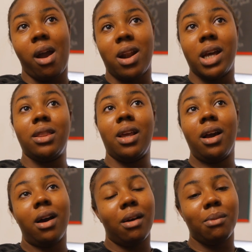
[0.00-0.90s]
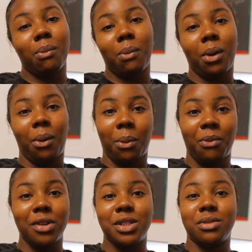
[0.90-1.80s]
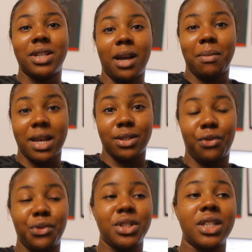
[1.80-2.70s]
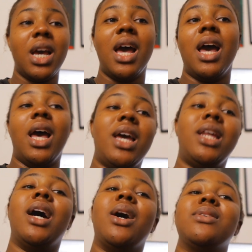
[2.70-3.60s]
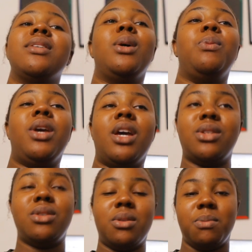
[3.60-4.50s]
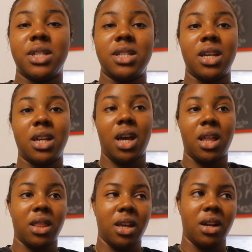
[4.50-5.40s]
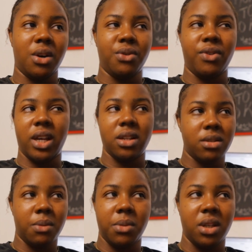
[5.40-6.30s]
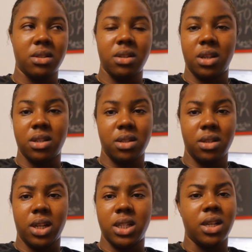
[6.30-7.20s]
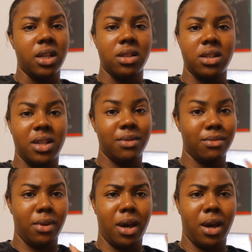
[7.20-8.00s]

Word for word: and i think you know what she tagged tag me as a foodie anyhow so let me get to the meeting and then i'll find something to eat later in the day